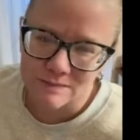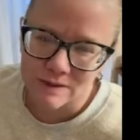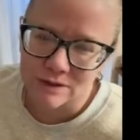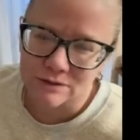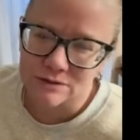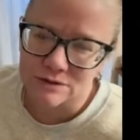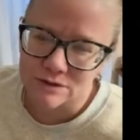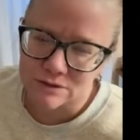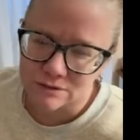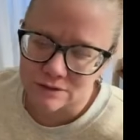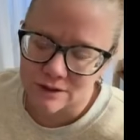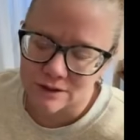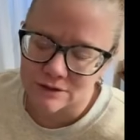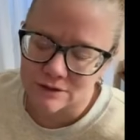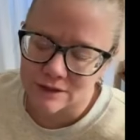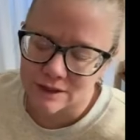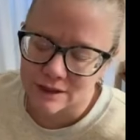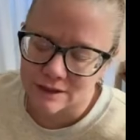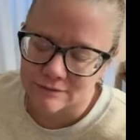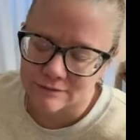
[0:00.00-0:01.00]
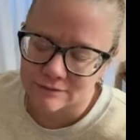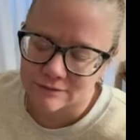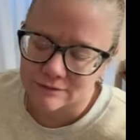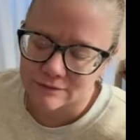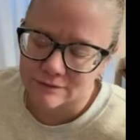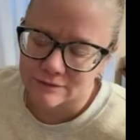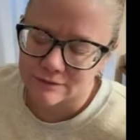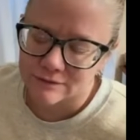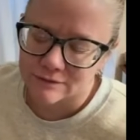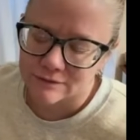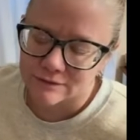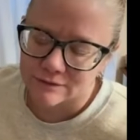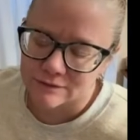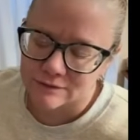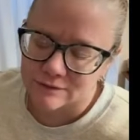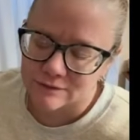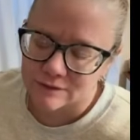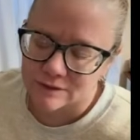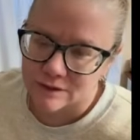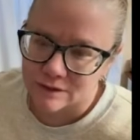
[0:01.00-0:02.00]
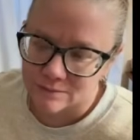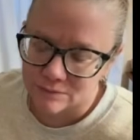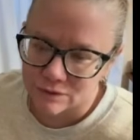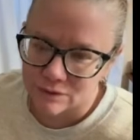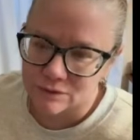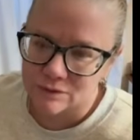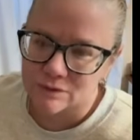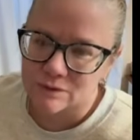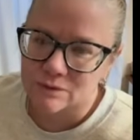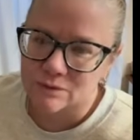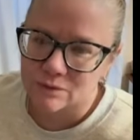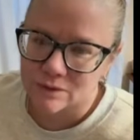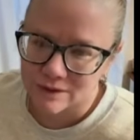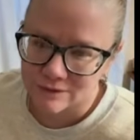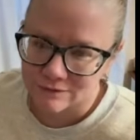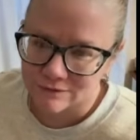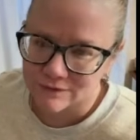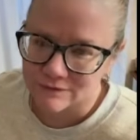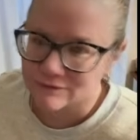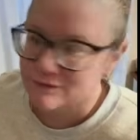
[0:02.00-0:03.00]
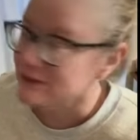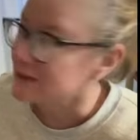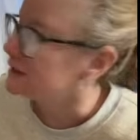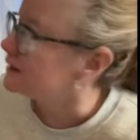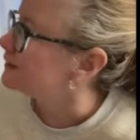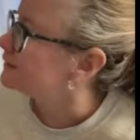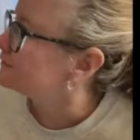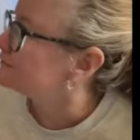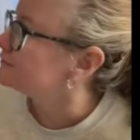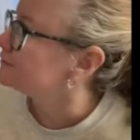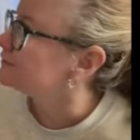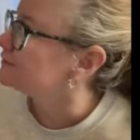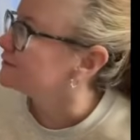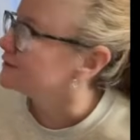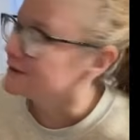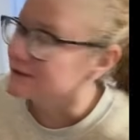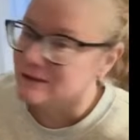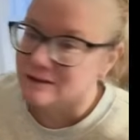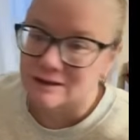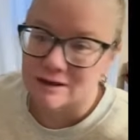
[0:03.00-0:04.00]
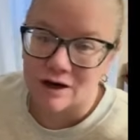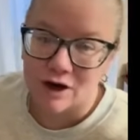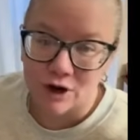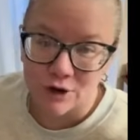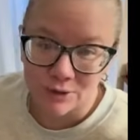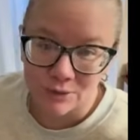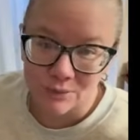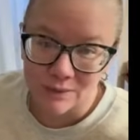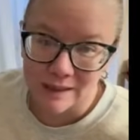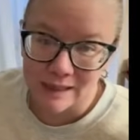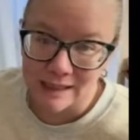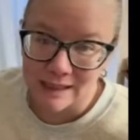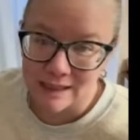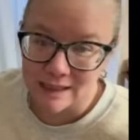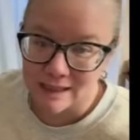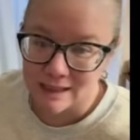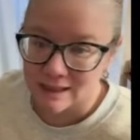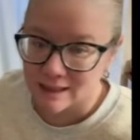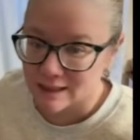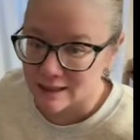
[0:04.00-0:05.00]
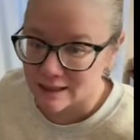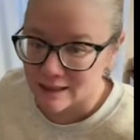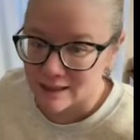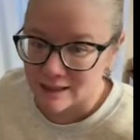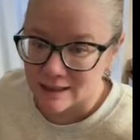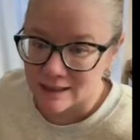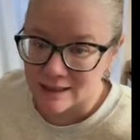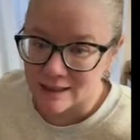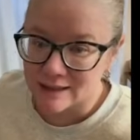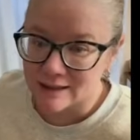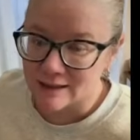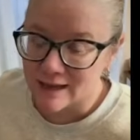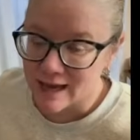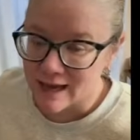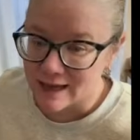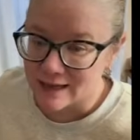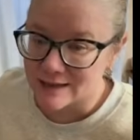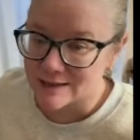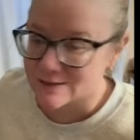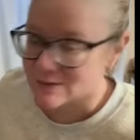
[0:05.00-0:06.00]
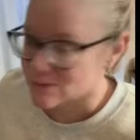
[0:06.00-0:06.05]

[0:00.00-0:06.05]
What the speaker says: of spelt, 200 of kamut, 150 of hard wheat, and that